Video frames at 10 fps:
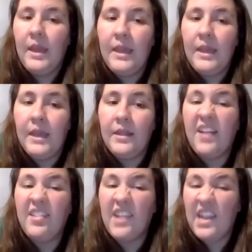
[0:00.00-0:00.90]
And
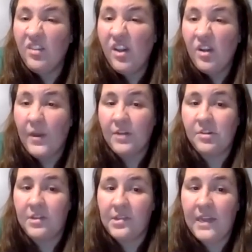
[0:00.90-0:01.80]
let's answer our
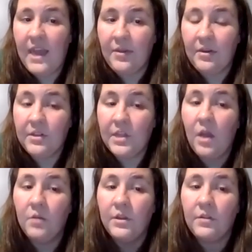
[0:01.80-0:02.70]
questions together.
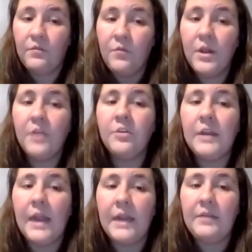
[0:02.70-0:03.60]
So does
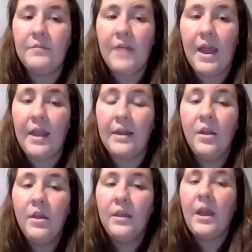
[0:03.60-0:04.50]
499
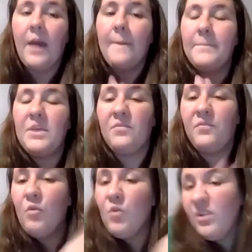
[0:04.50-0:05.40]
come
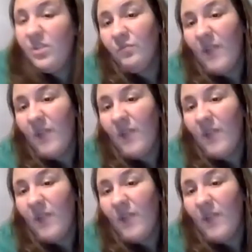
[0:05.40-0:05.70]
before the